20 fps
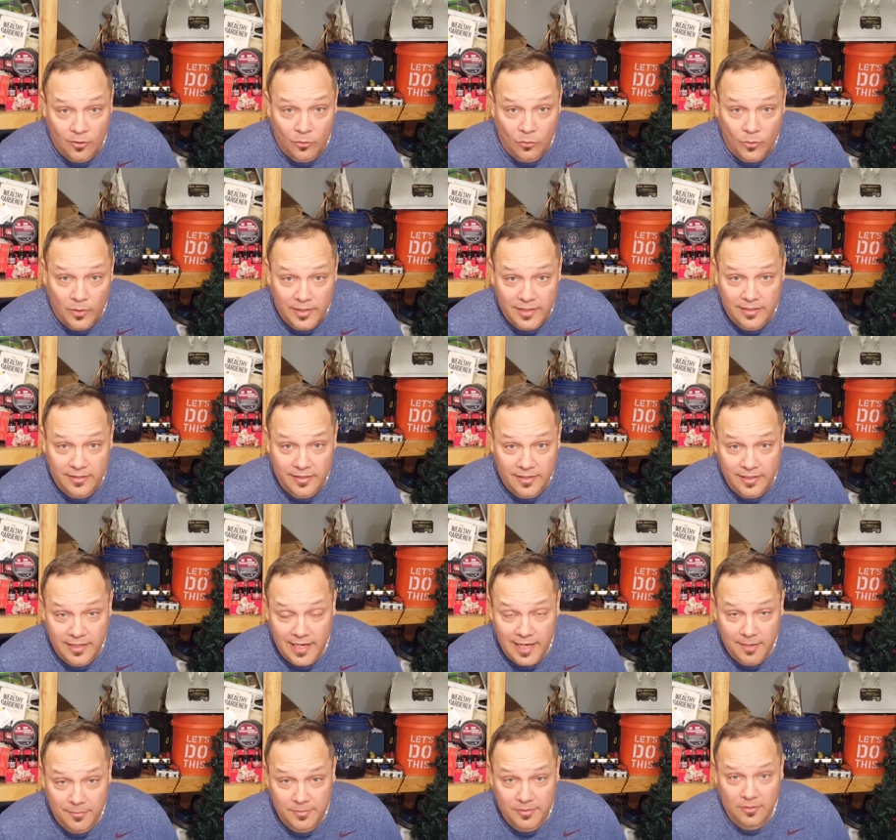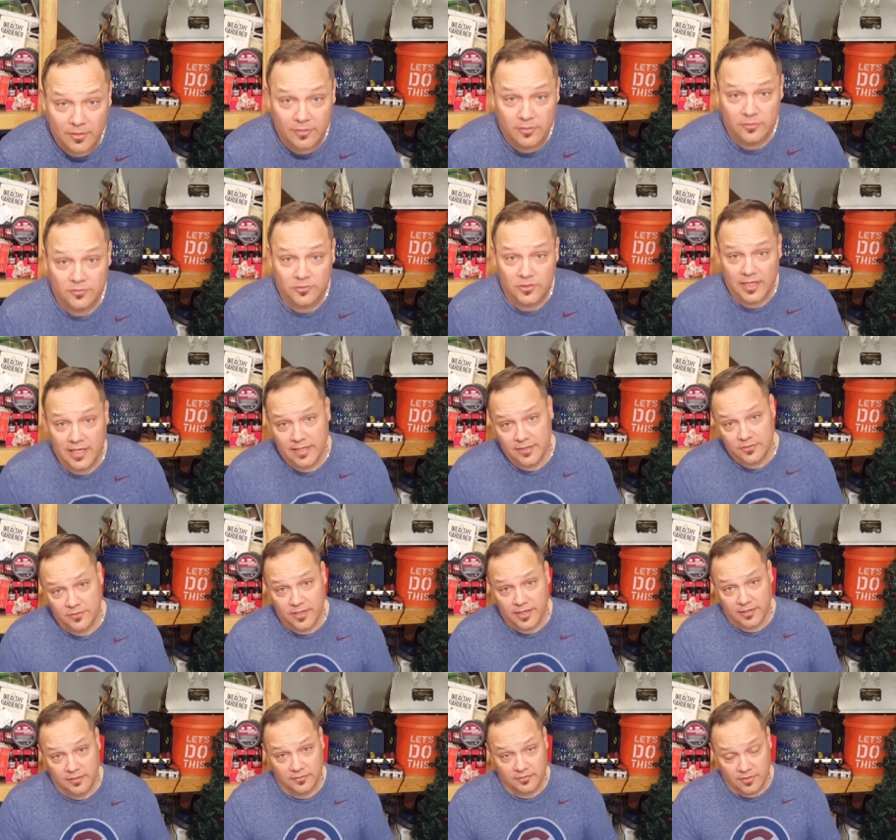What do you think happened to all those
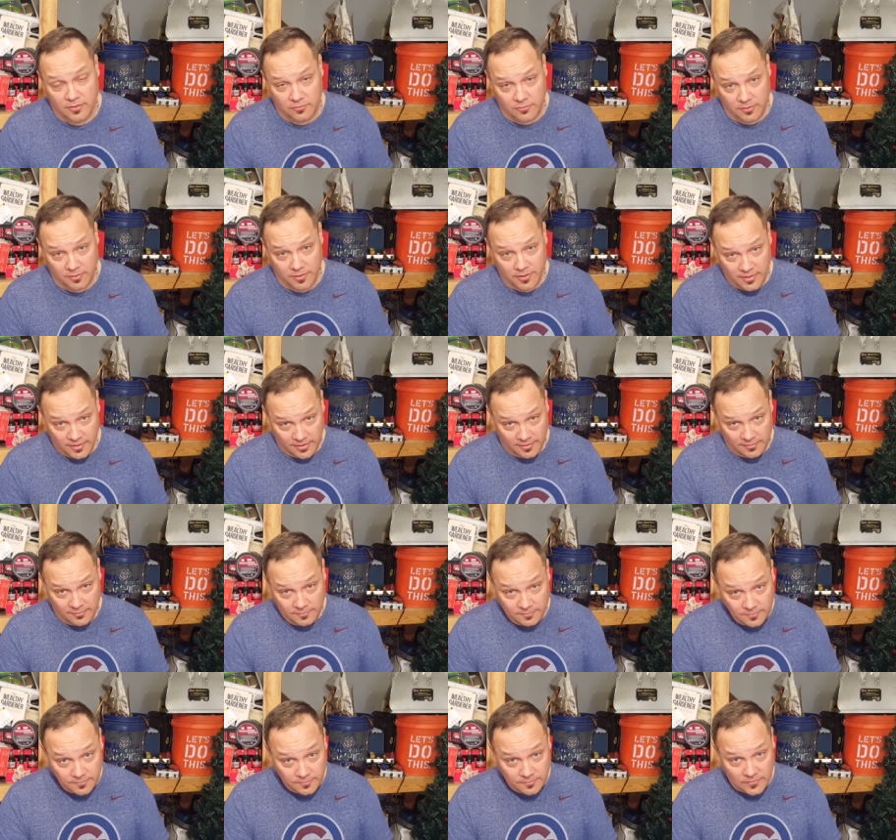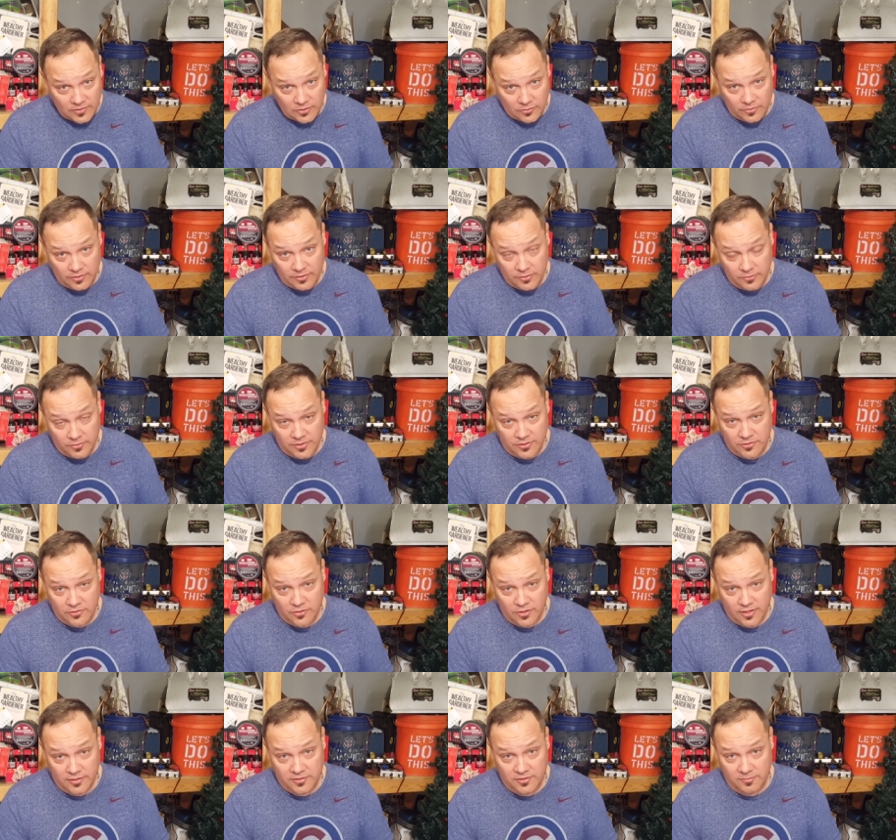contractors that were doing new
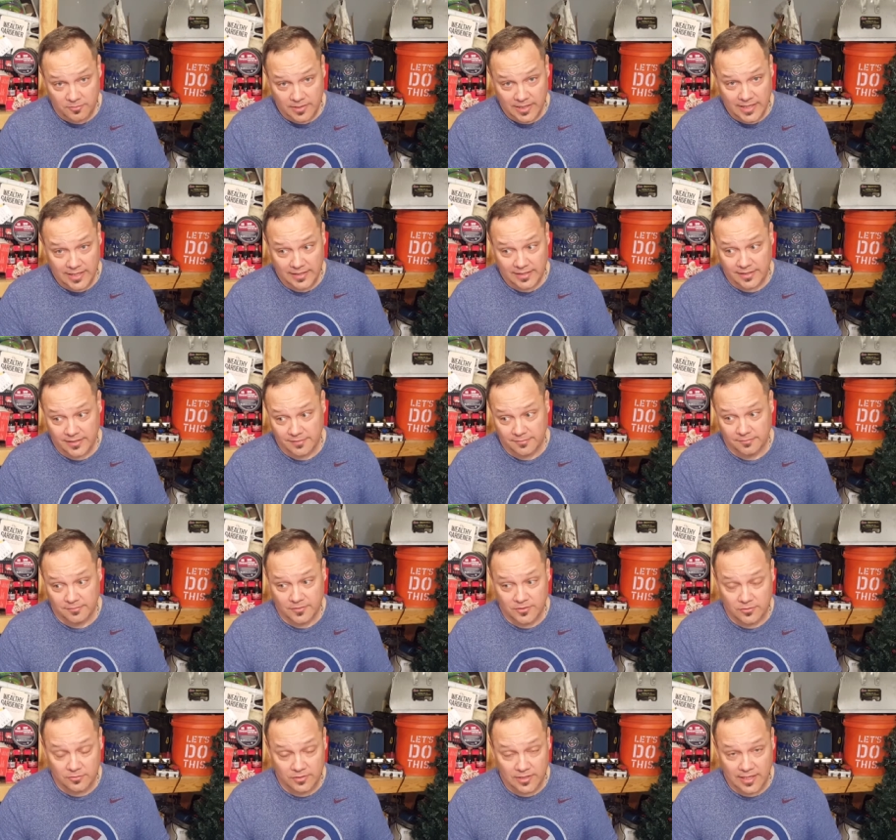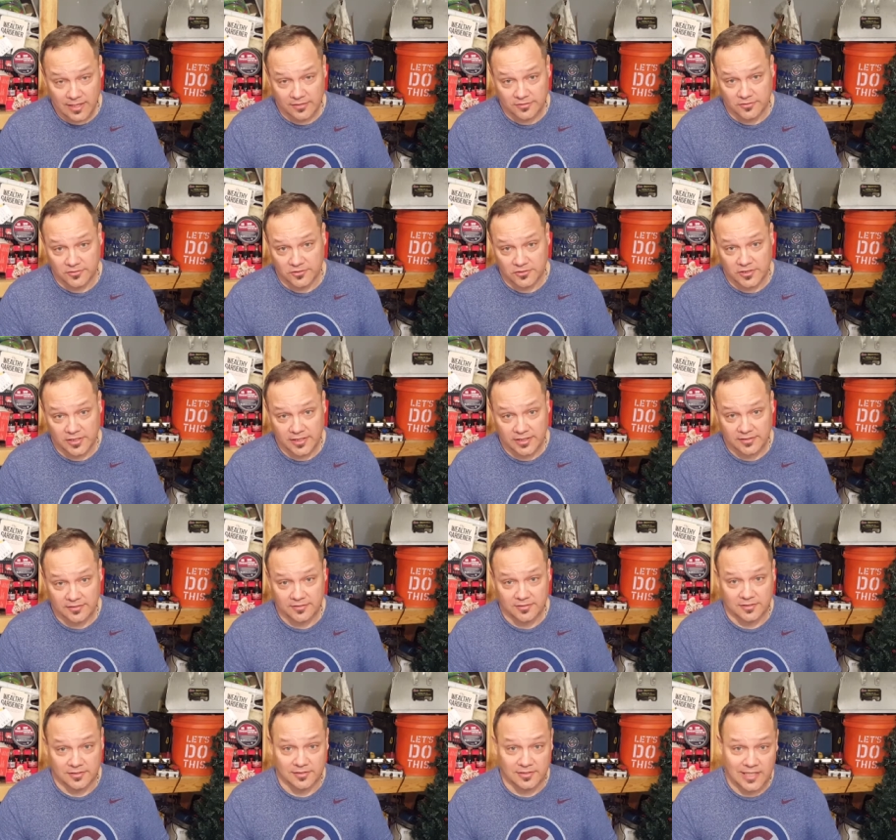construction back in
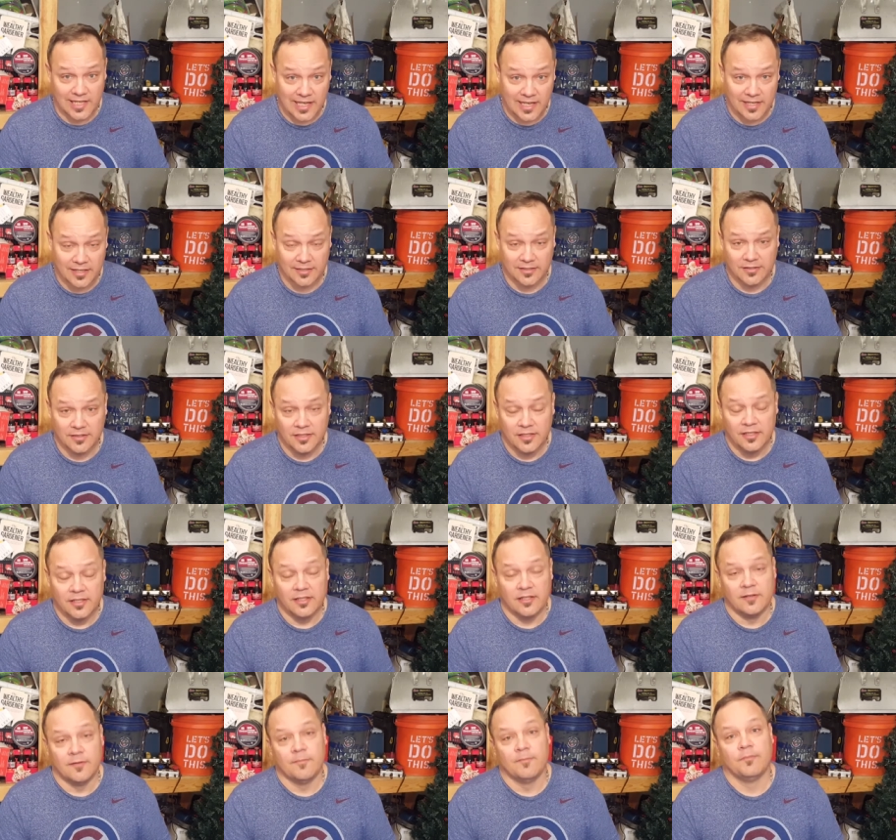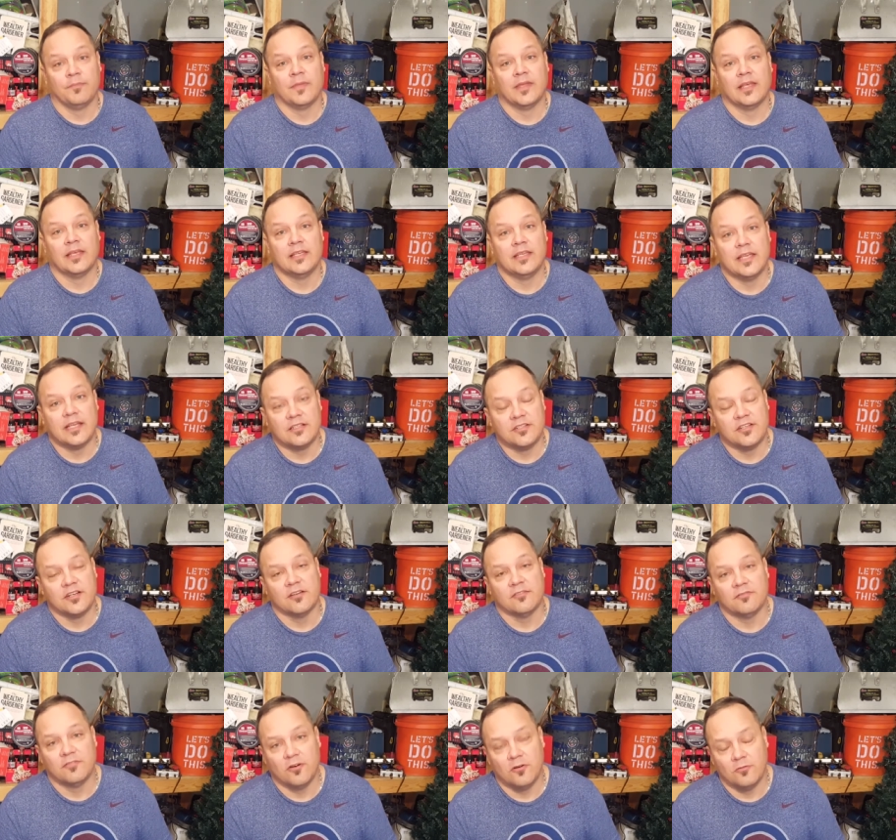2006 to 10? Get
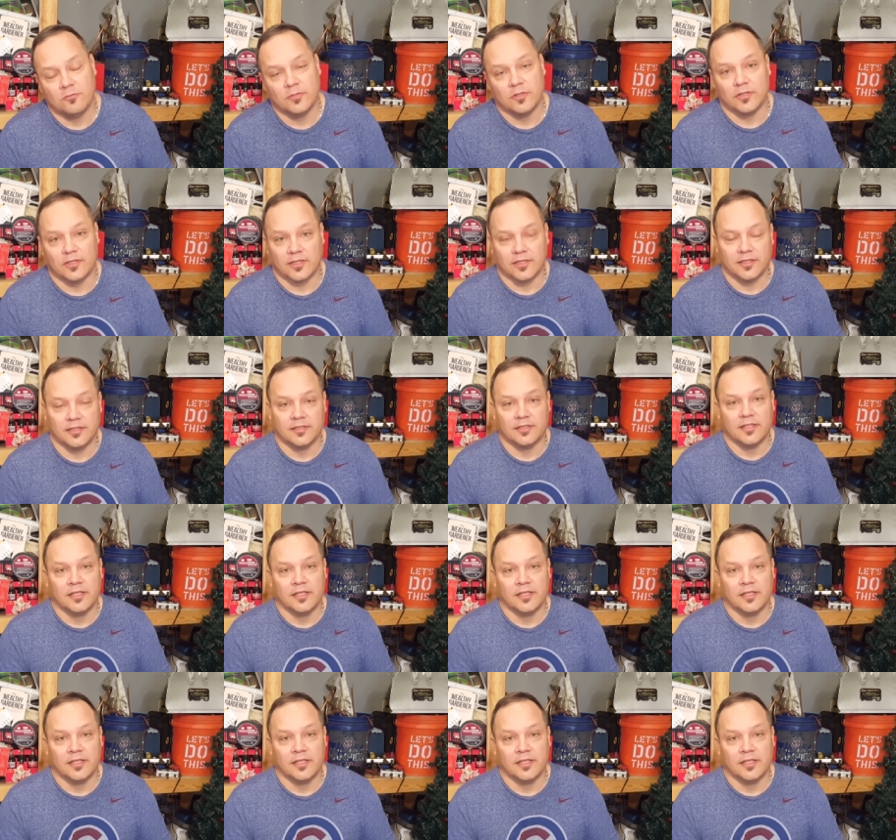you a phone book.